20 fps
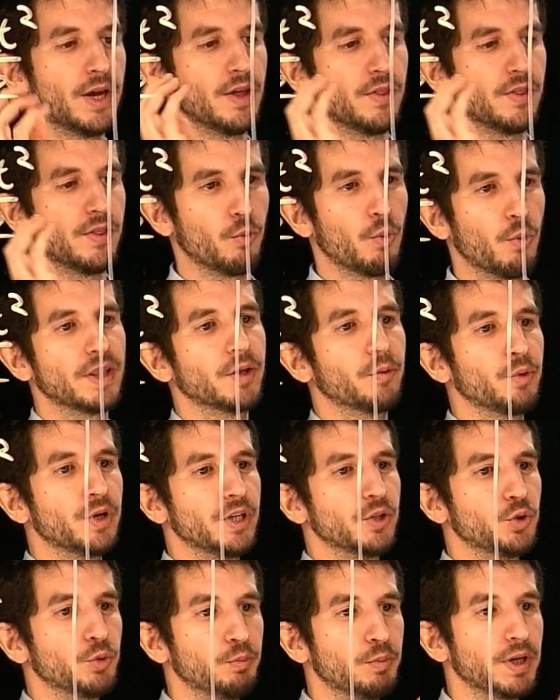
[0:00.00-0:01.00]
The one that we
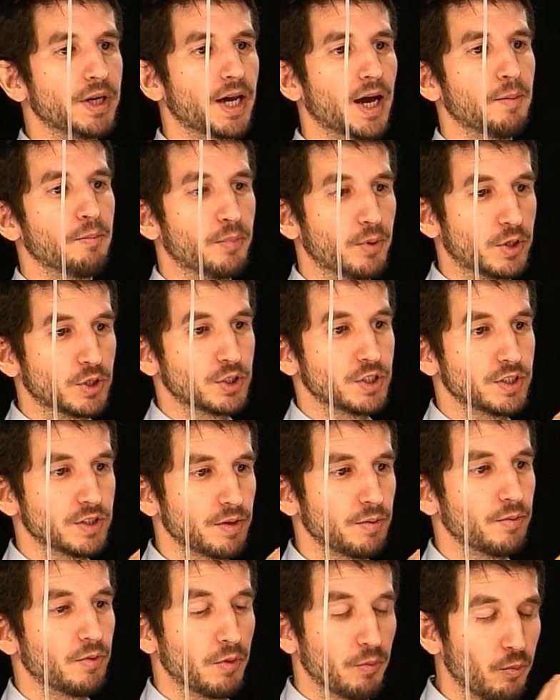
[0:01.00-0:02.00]
need to pick up, because the
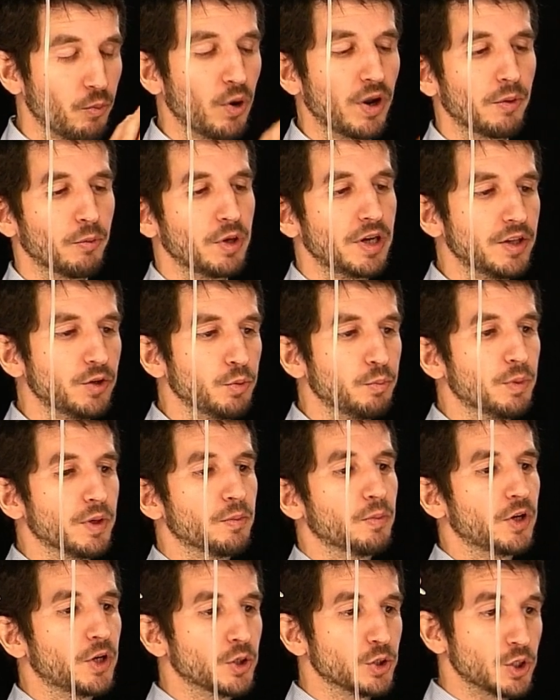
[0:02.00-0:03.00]
one that we need to pick
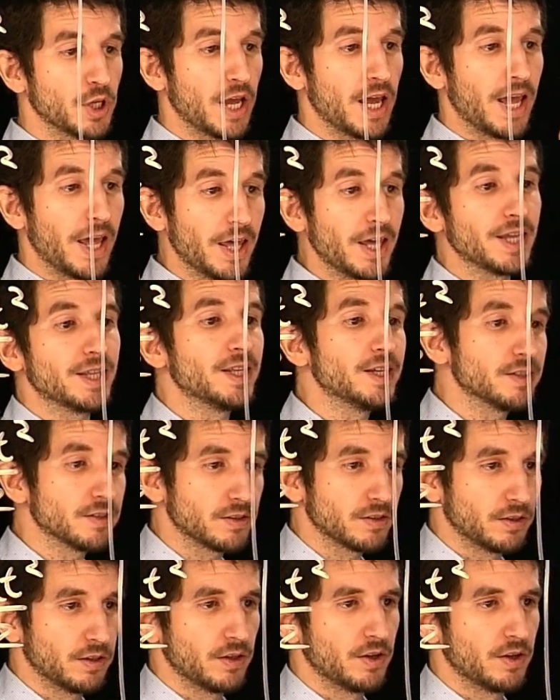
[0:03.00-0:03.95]
because it is